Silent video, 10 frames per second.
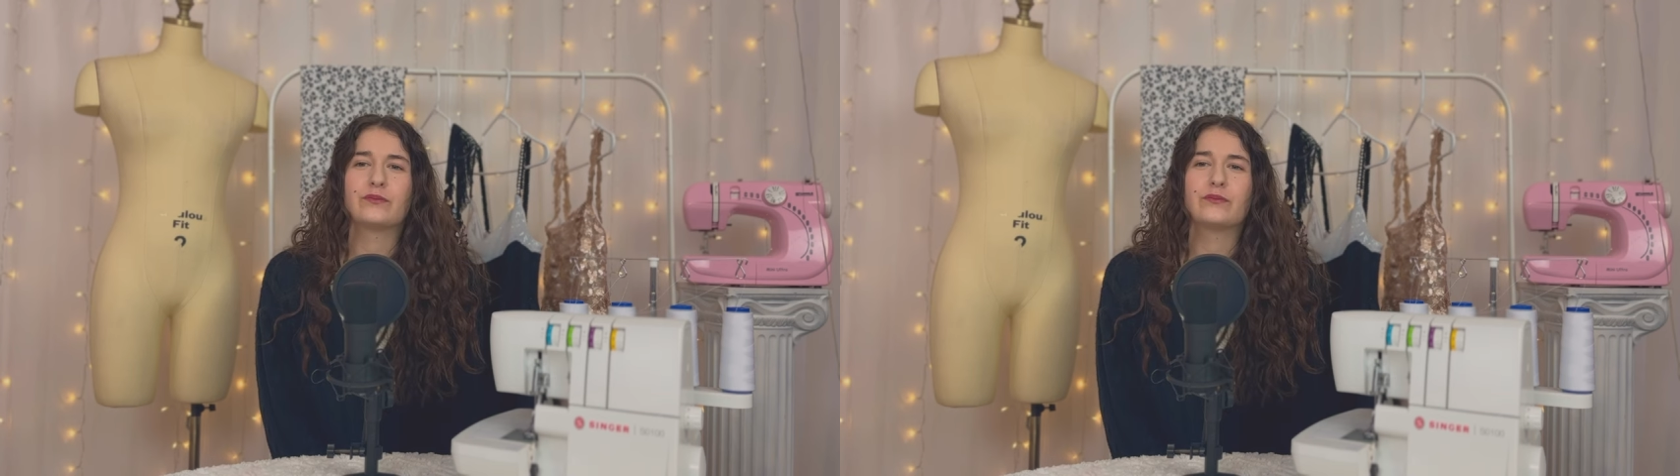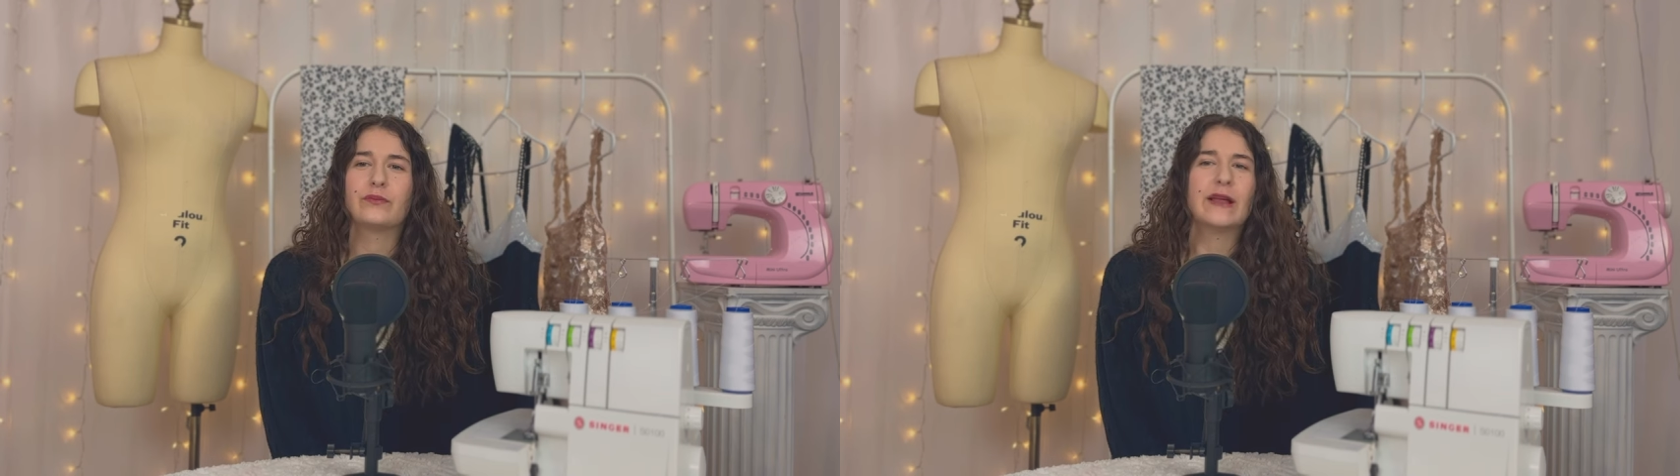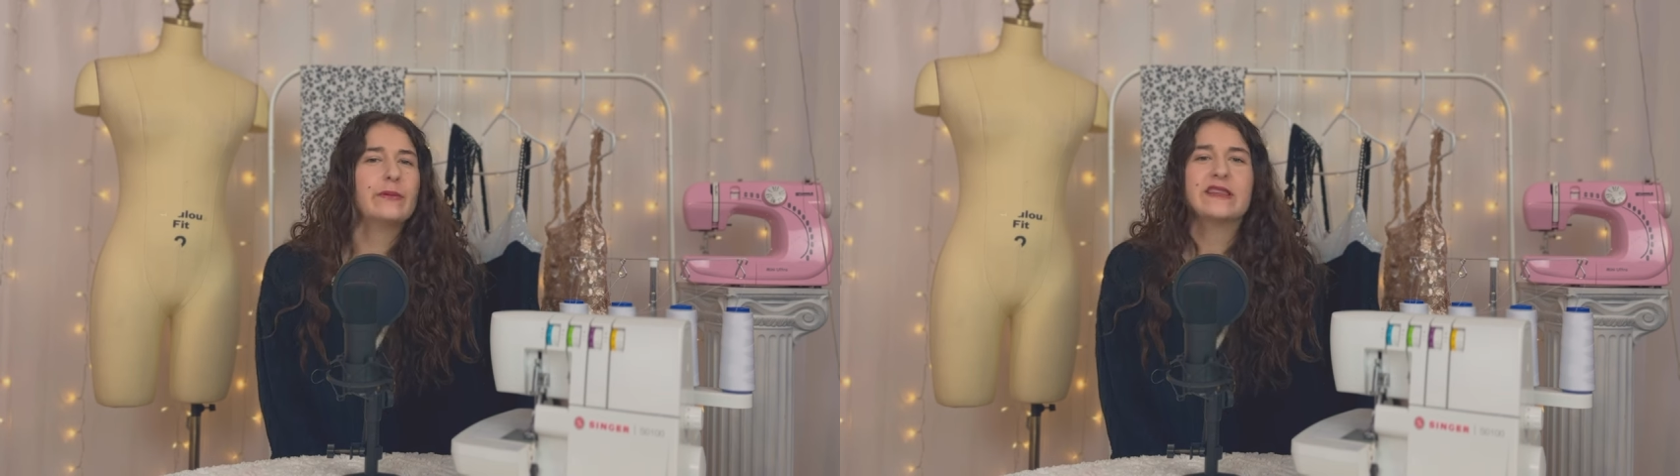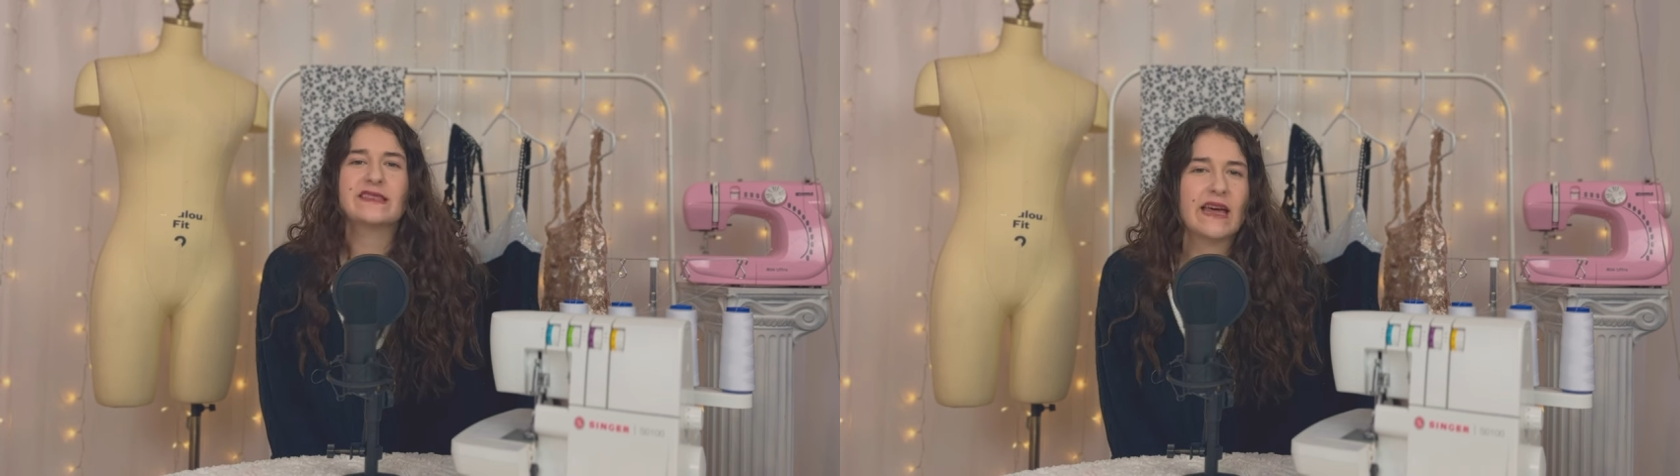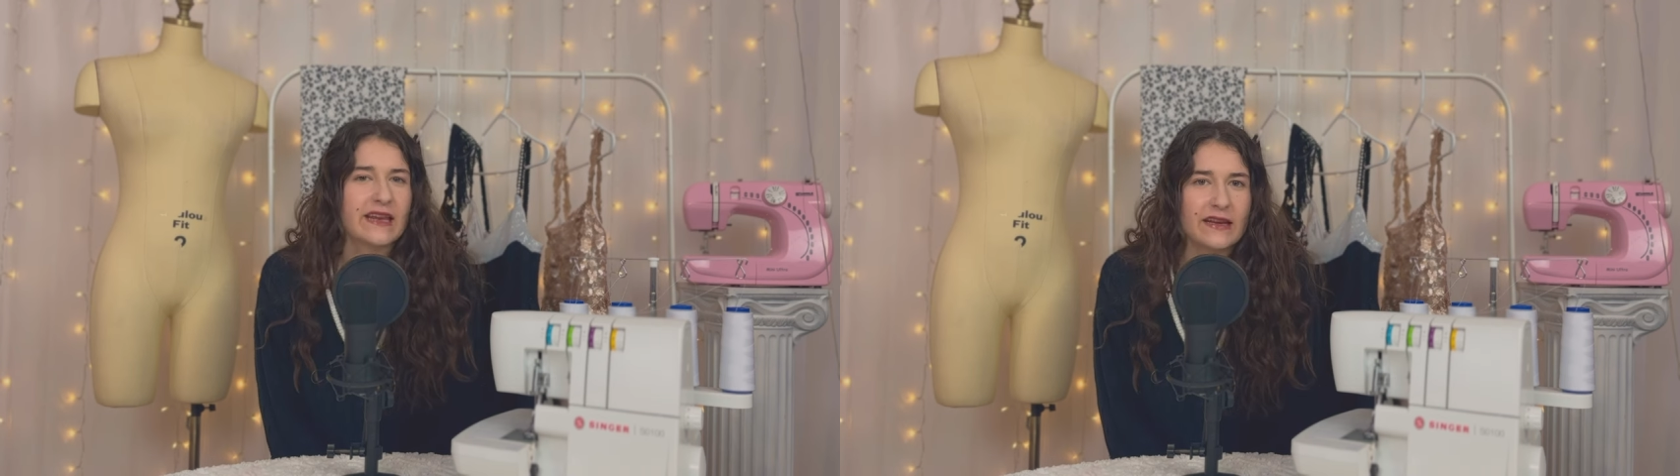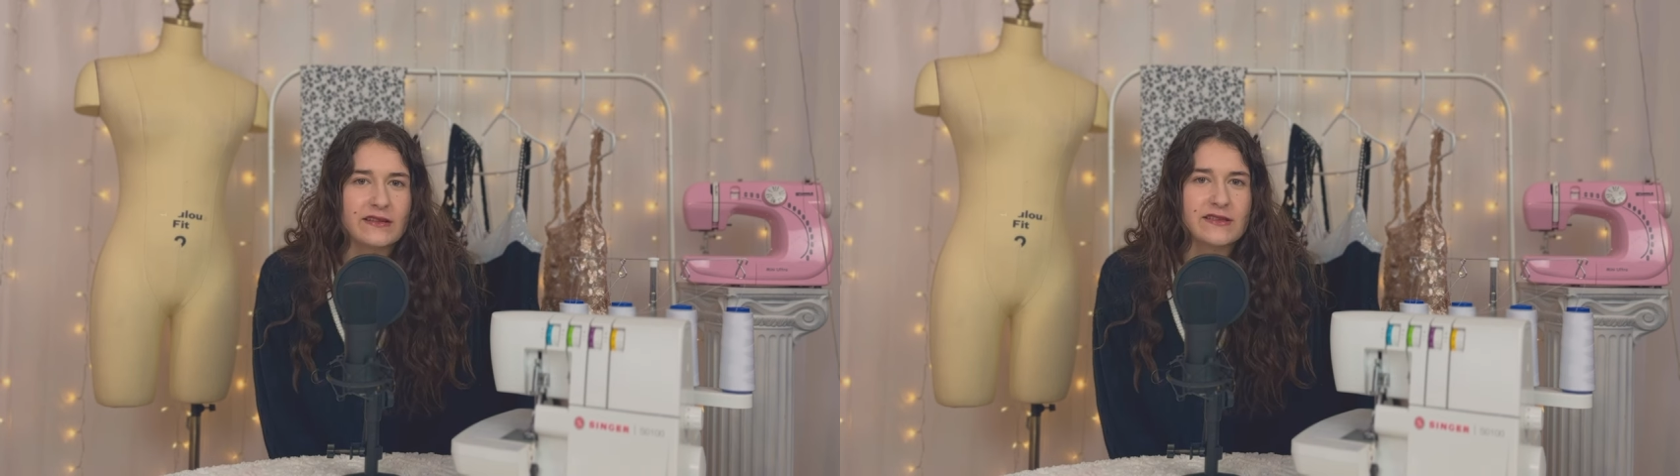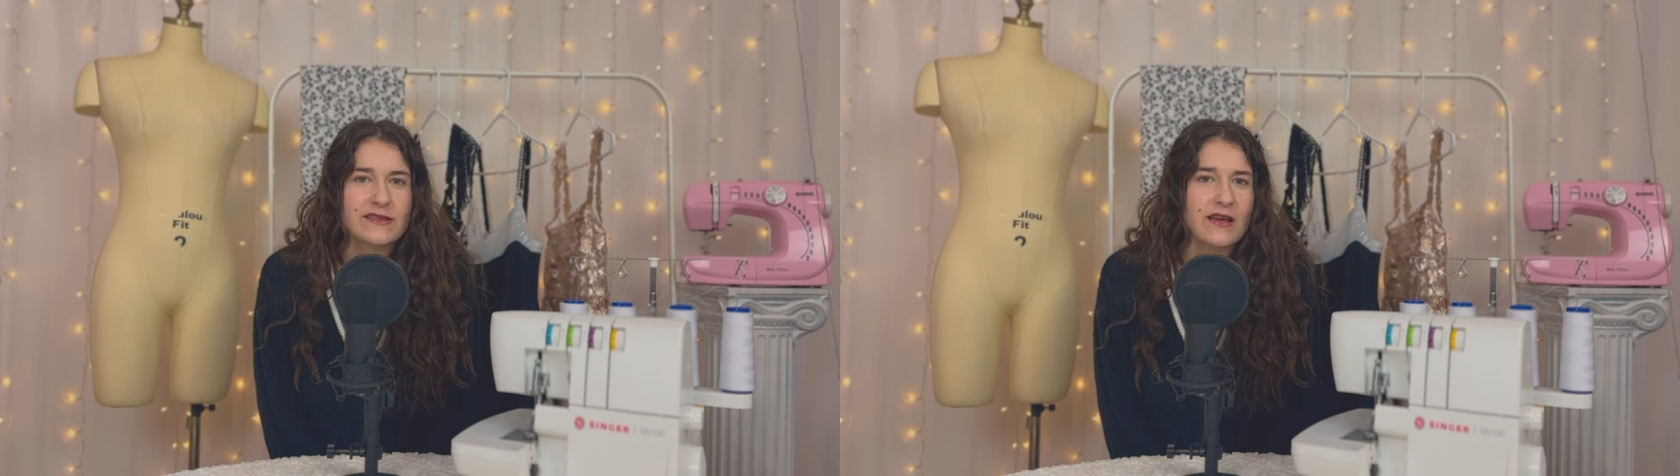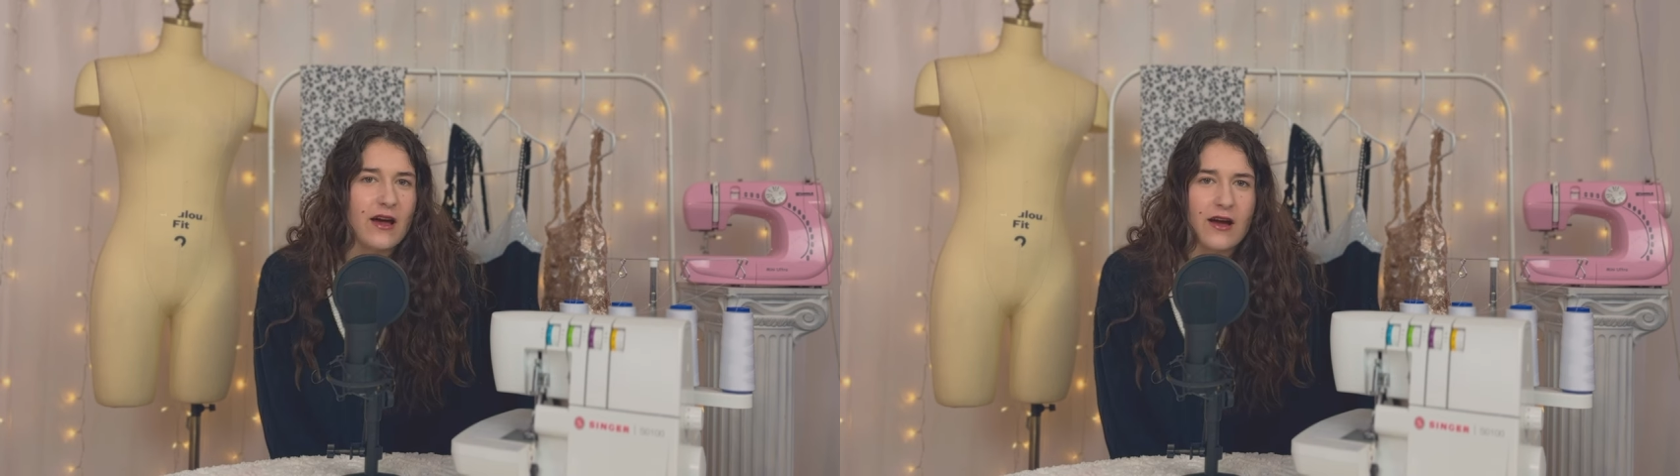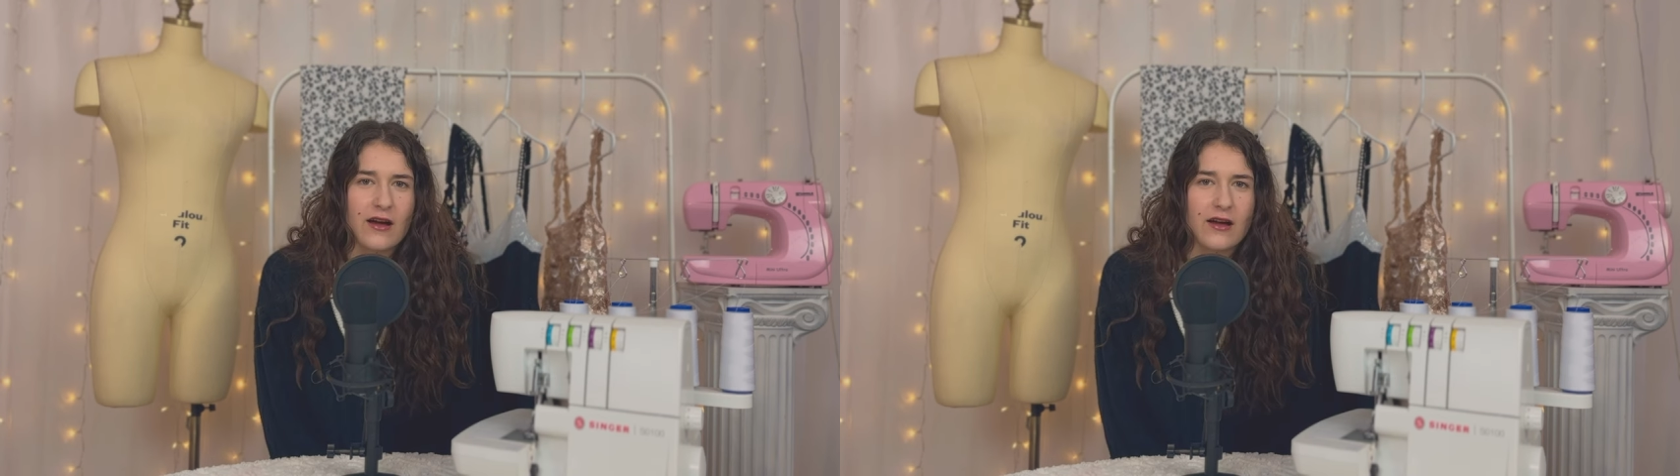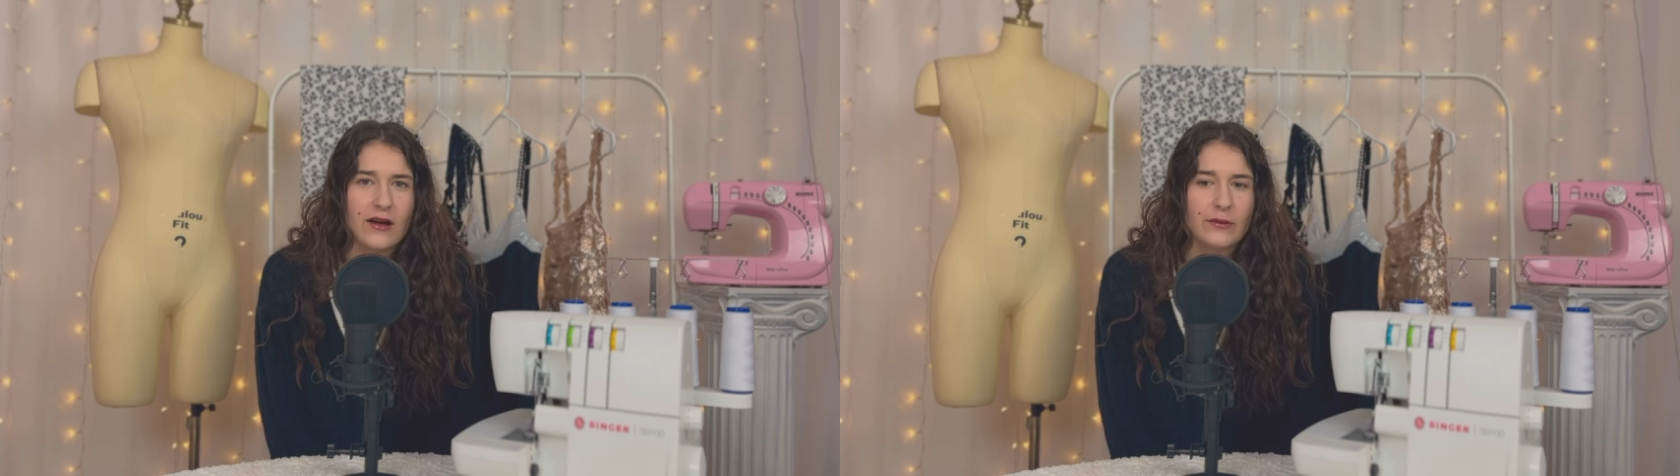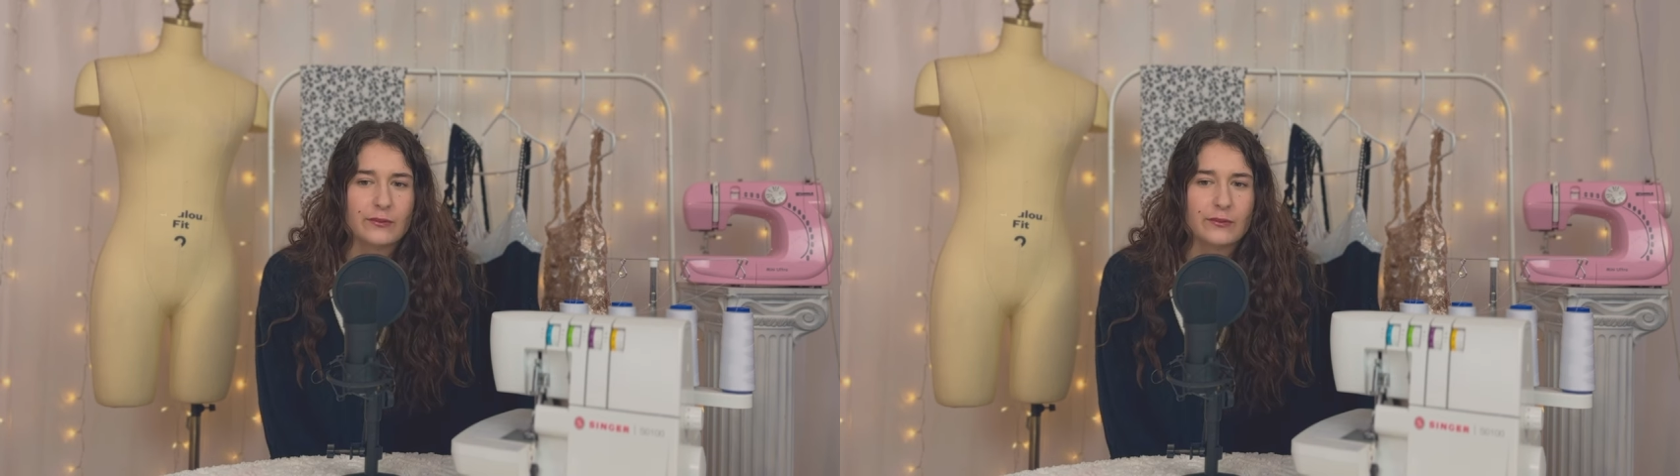play with the settings, uh,